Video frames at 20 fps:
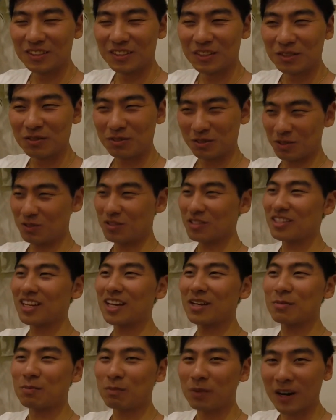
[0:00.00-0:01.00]
You just
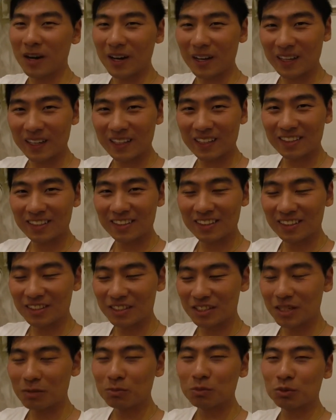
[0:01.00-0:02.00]
get a bike,
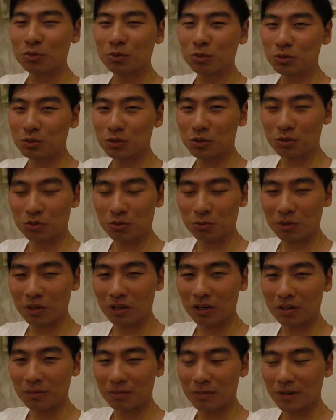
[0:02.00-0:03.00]
some tools to
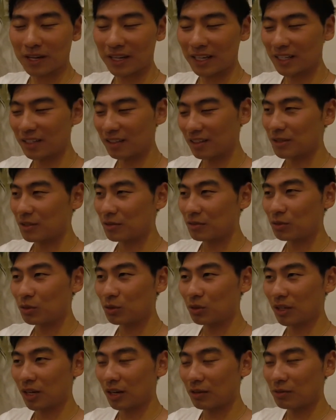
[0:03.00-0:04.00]
repair the bike, and if you
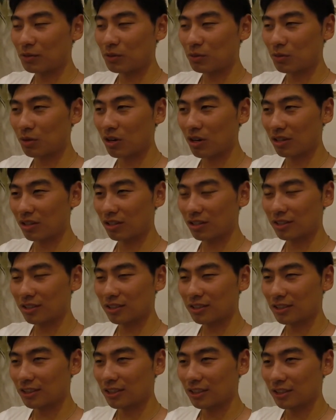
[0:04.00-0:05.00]
don't have to walk,
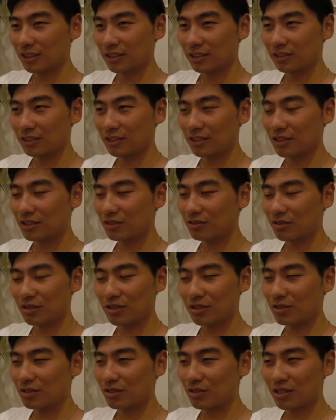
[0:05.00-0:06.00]

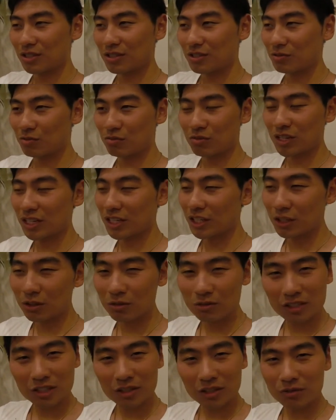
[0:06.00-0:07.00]
there's really
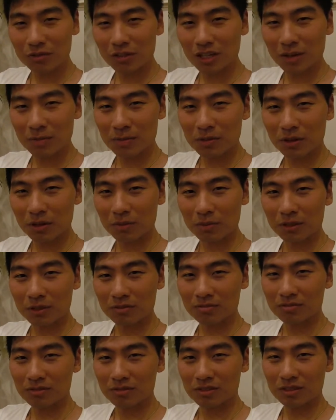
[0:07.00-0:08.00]
no need for laptop
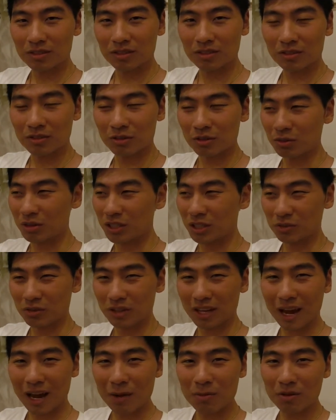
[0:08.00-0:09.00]
and no need for
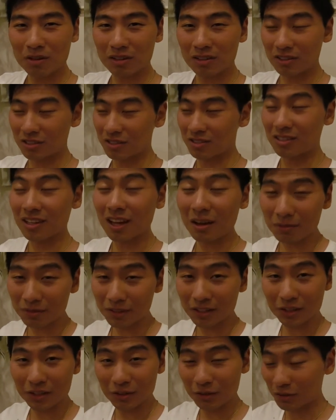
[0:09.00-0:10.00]
camera and just
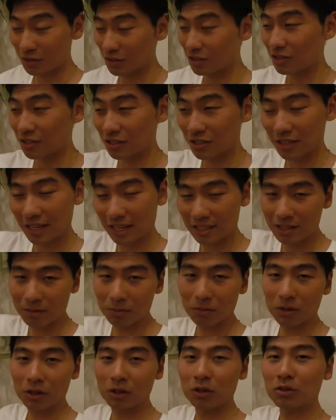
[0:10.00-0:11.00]
nothing, you know, just get
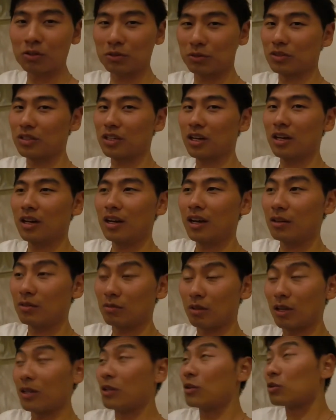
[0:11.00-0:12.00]
some clothes. And
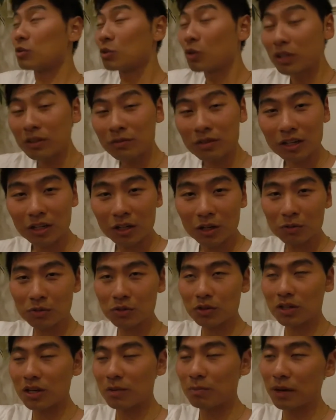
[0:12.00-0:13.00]
not even clothes,
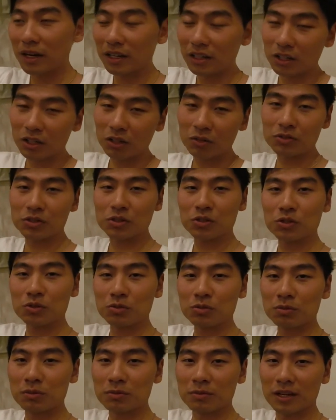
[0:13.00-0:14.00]
you can buy the clothes in
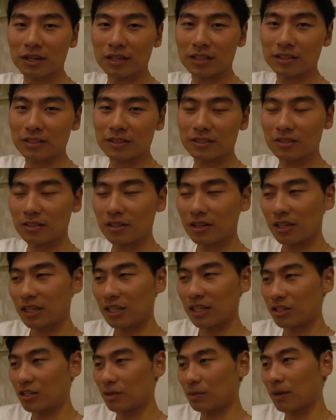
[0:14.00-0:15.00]
supermarkets
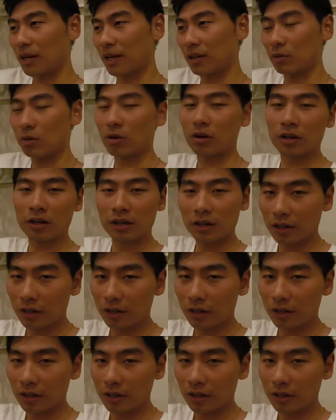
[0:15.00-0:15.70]
in Japan, or